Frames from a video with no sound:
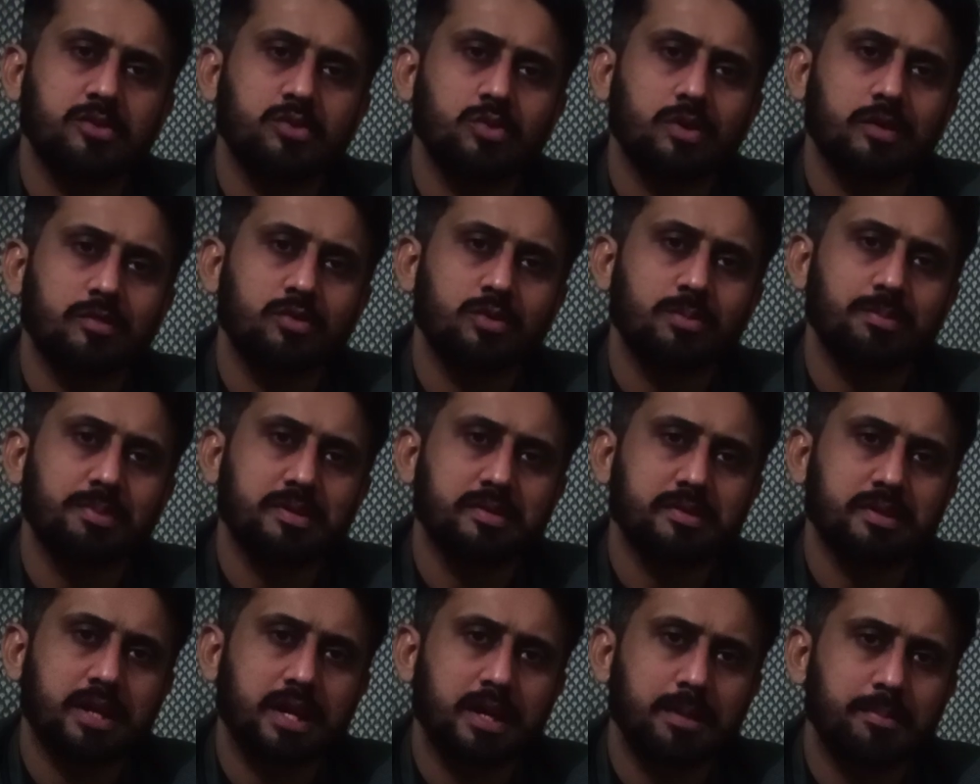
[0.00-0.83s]
you have to
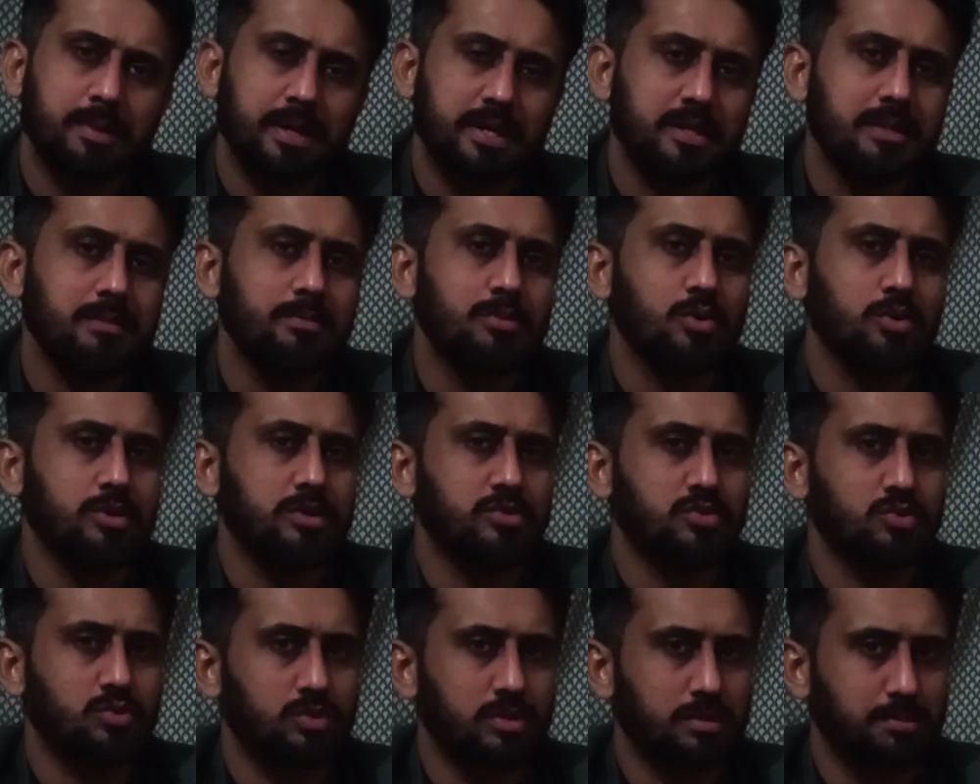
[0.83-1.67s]
prescribe
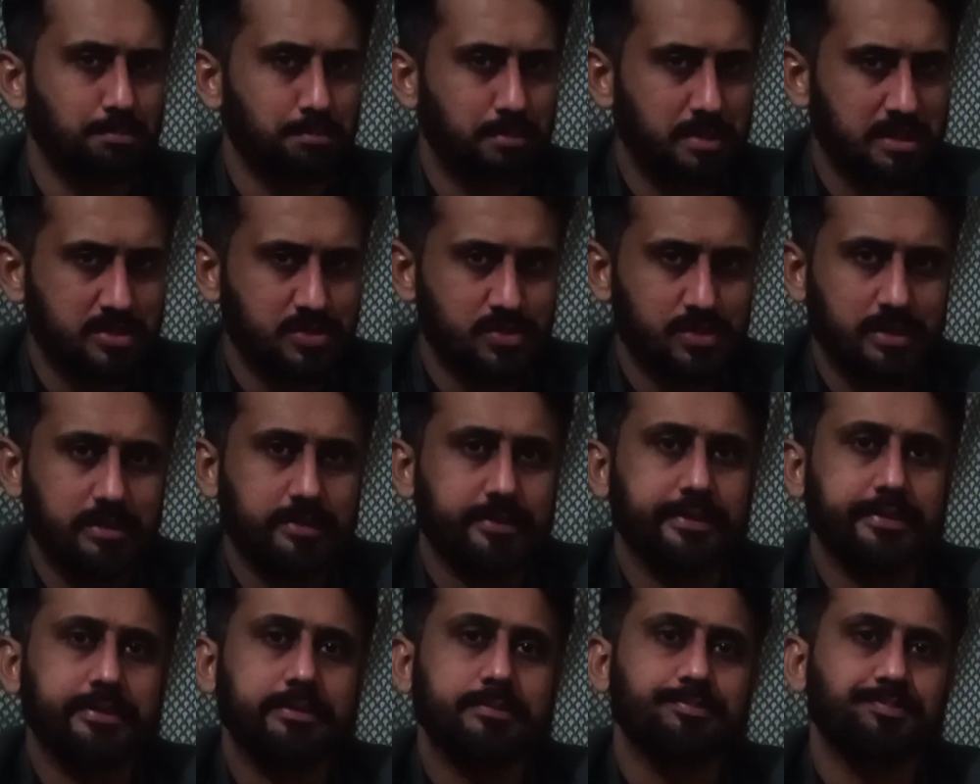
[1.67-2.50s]
antibiotics to the patient.